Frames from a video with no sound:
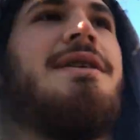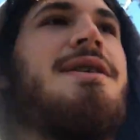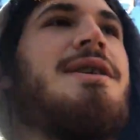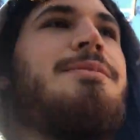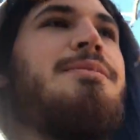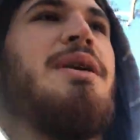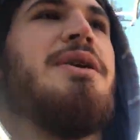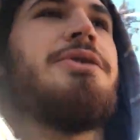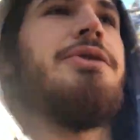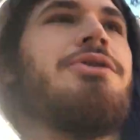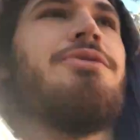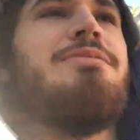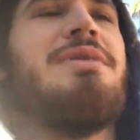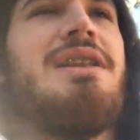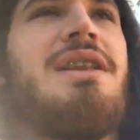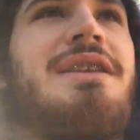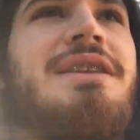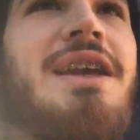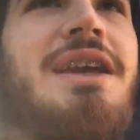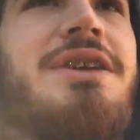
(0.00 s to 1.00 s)
this special
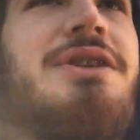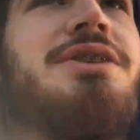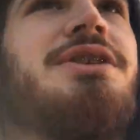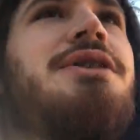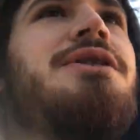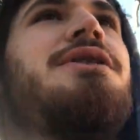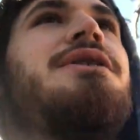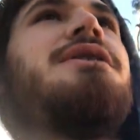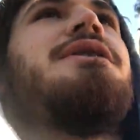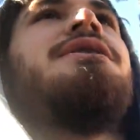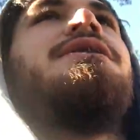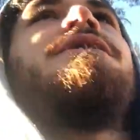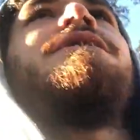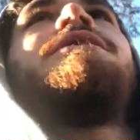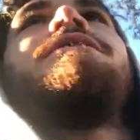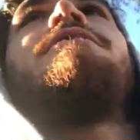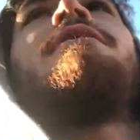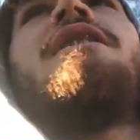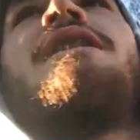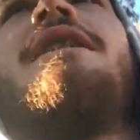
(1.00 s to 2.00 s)
meditation you can do,
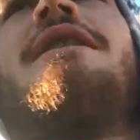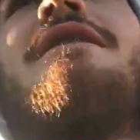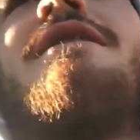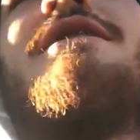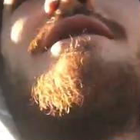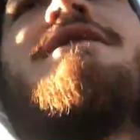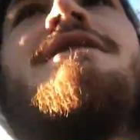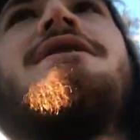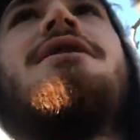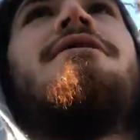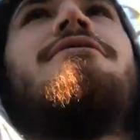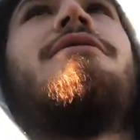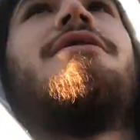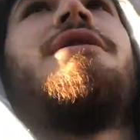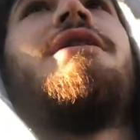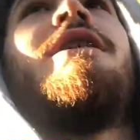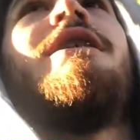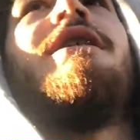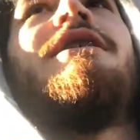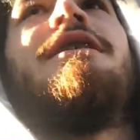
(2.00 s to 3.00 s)
right?
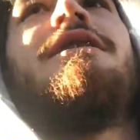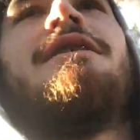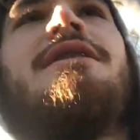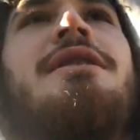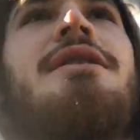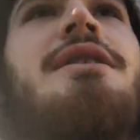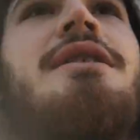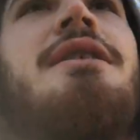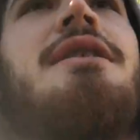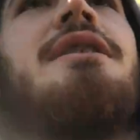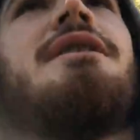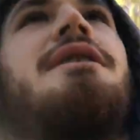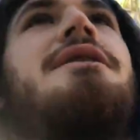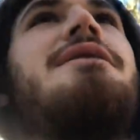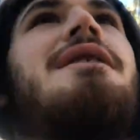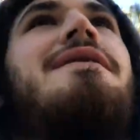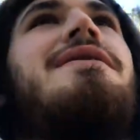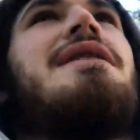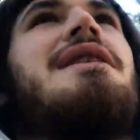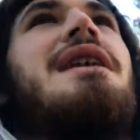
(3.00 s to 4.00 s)
Where you
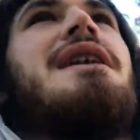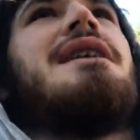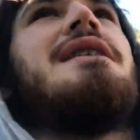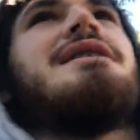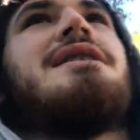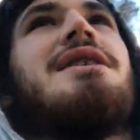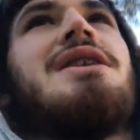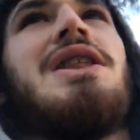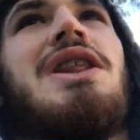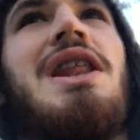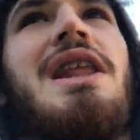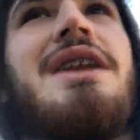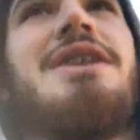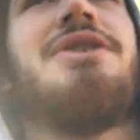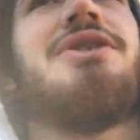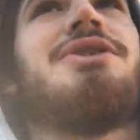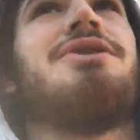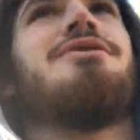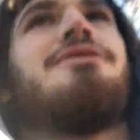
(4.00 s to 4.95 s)
have to like clench